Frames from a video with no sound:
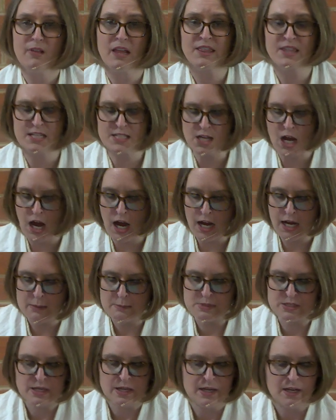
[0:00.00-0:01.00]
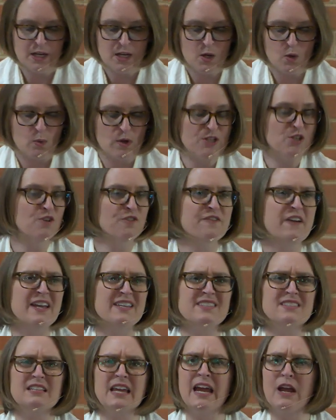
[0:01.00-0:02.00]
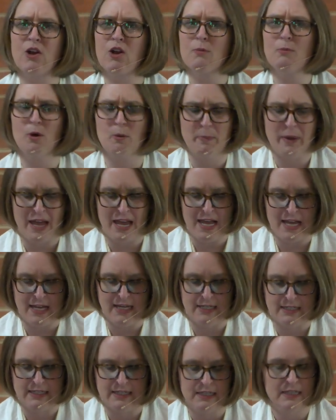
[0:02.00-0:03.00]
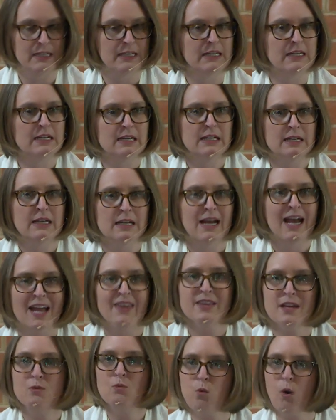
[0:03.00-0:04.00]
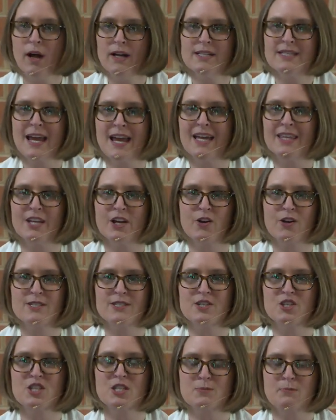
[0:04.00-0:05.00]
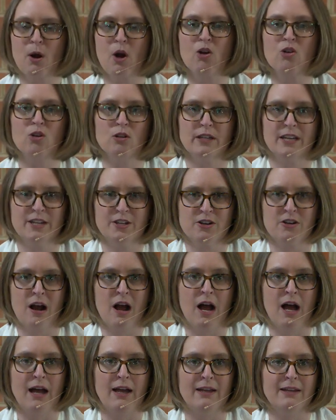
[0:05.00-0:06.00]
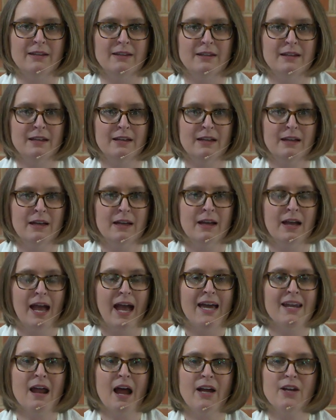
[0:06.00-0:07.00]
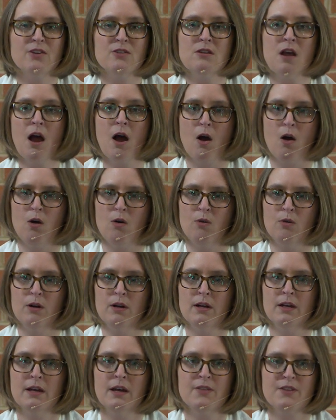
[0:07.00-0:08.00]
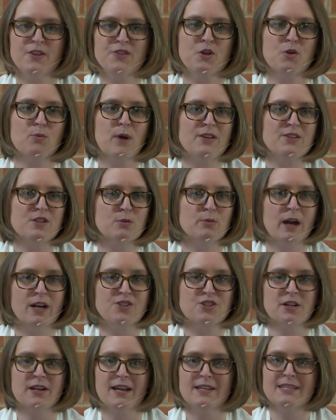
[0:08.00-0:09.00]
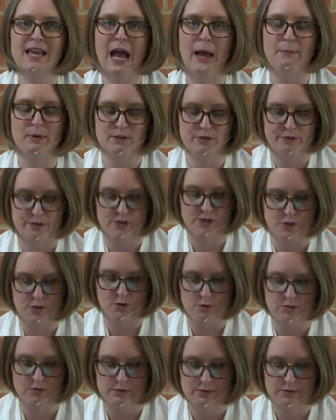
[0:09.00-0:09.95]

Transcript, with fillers: The times when you face terrible pain, and then one day there is a sparkle in your eye, and I know that the resurrection has happened for you.